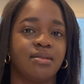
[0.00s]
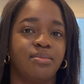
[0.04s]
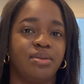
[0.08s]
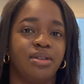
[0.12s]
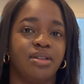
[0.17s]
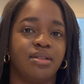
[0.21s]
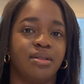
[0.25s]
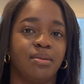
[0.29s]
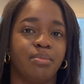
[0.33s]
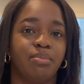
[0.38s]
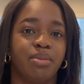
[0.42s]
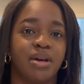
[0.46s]
be
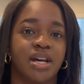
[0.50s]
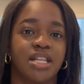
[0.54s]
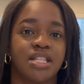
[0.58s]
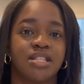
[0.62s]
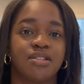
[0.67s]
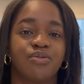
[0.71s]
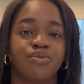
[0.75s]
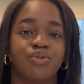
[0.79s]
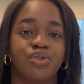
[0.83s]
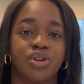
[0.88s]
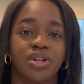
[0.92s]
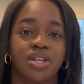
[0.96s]
the
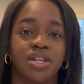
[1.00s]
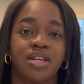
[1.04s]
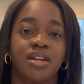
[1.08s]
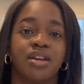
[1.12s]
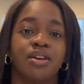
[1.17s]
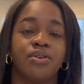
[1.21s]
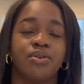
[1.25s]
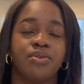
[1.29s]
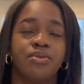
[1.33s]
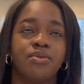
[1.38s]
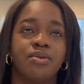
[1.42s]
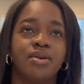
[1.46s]
best for
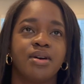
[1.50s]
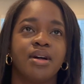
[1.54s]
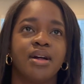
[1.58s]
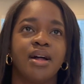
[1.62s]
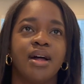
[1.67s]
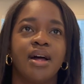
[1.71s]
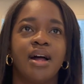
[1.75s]
you.